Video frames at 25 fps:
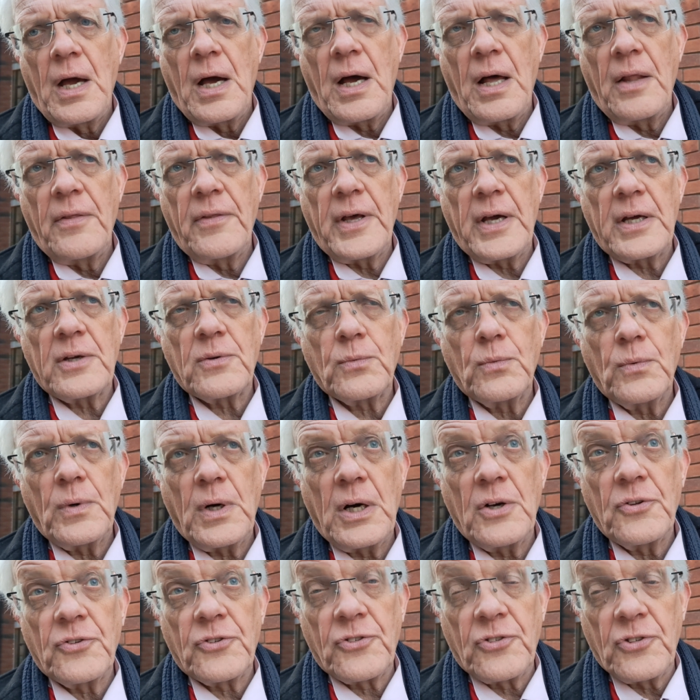And that
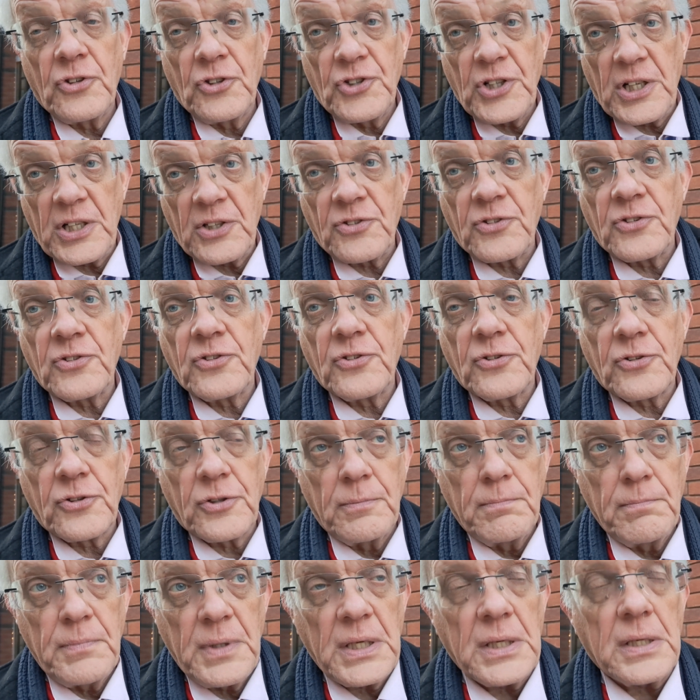suggests
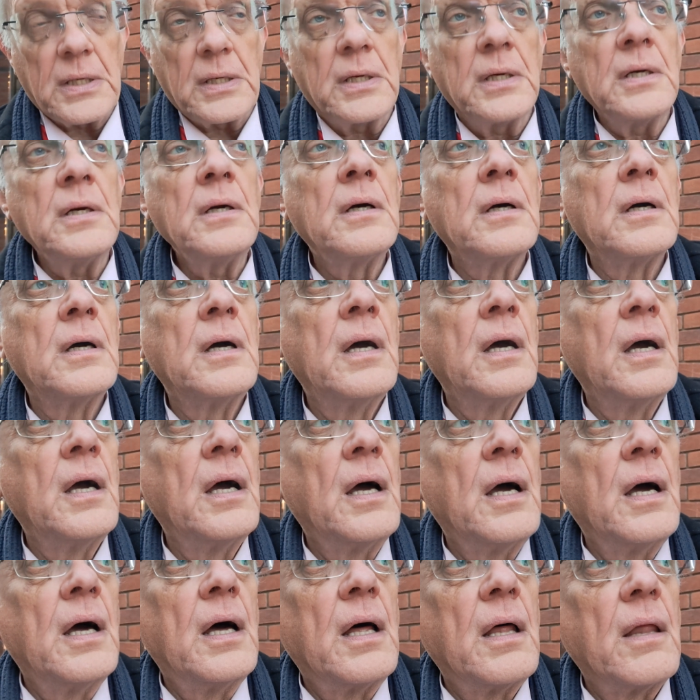to me
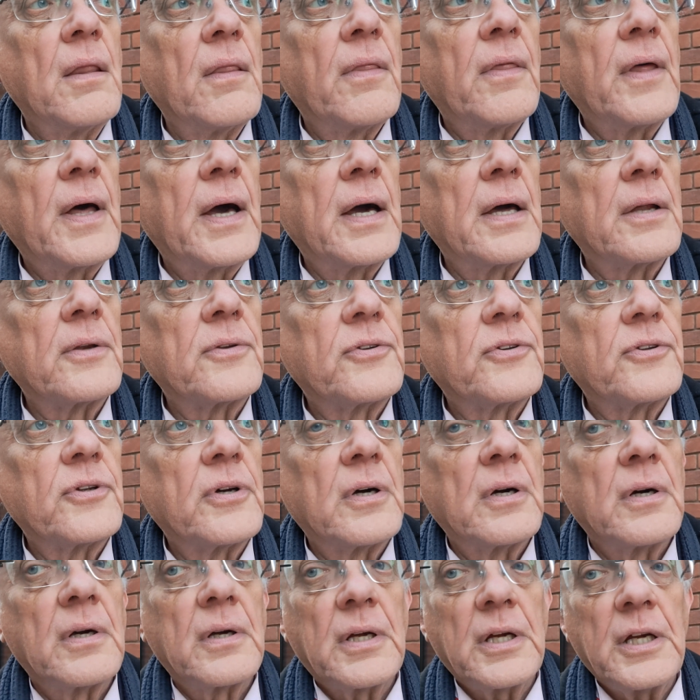
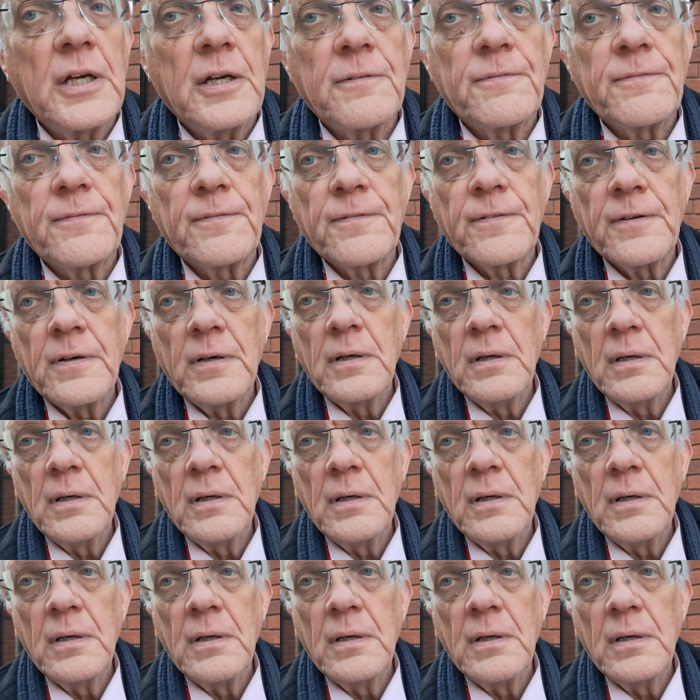that if